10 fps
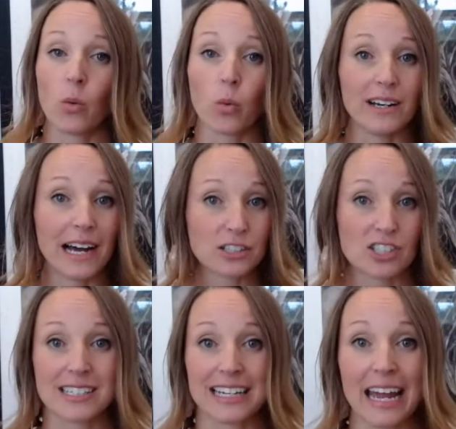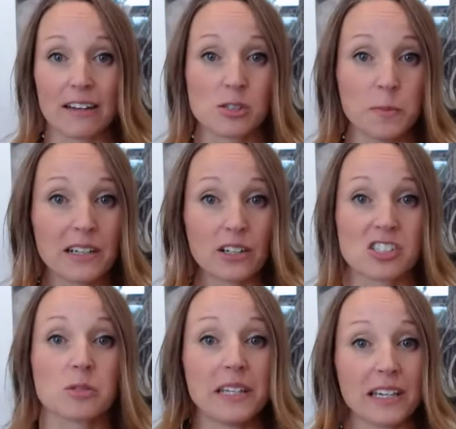We're not just going to have
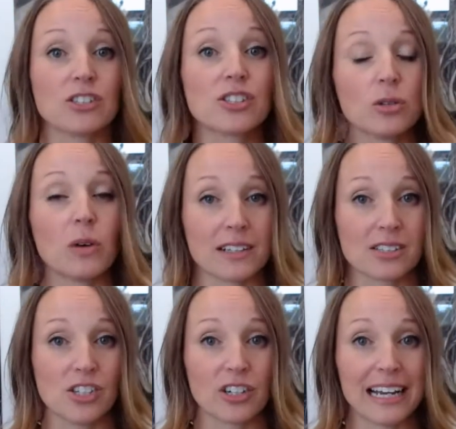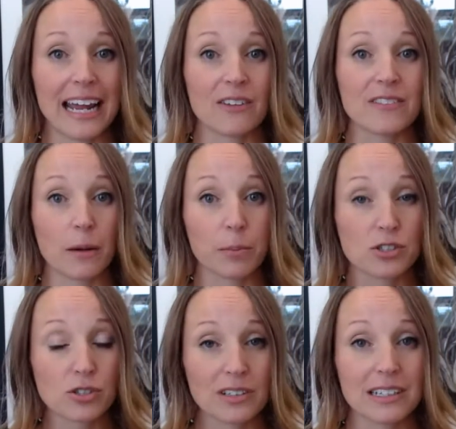speakers speaking to us. You're going to have the
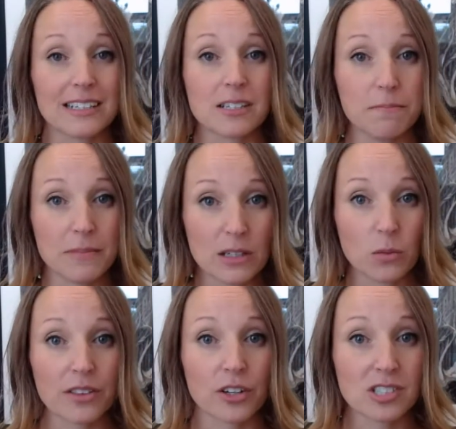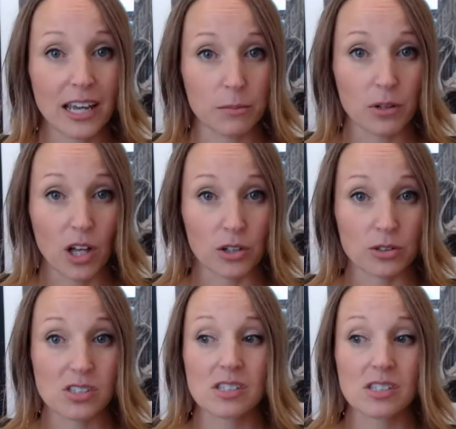opportunity to meet with your table hosts.